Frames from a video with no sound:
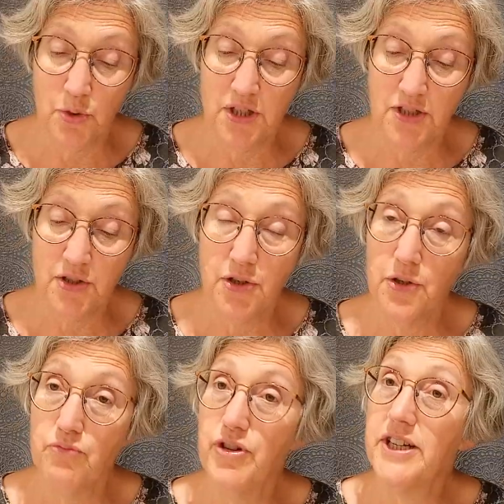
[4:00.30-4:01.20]
was
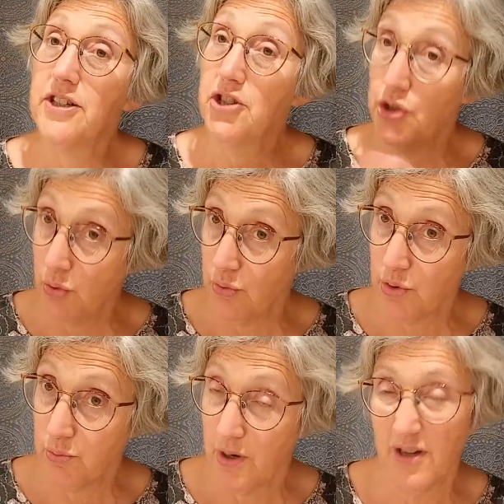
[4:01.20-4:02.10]
to read a
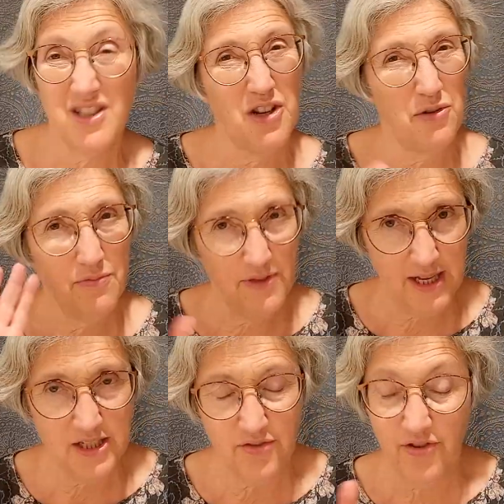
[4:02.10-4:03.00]
short work, so
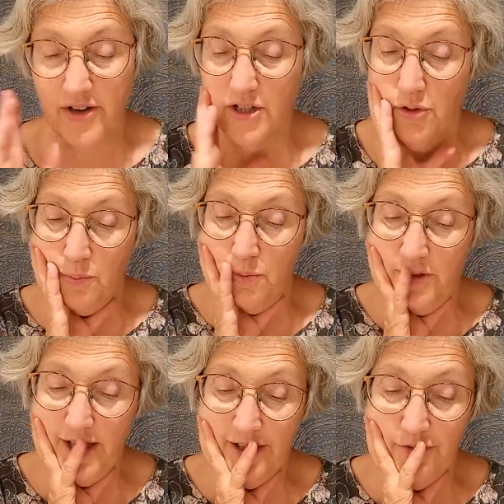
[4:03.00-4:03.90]
that's a very
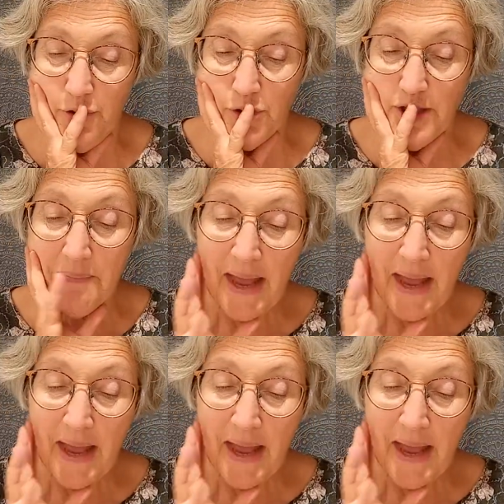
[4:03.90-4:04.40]
doable thing, of course,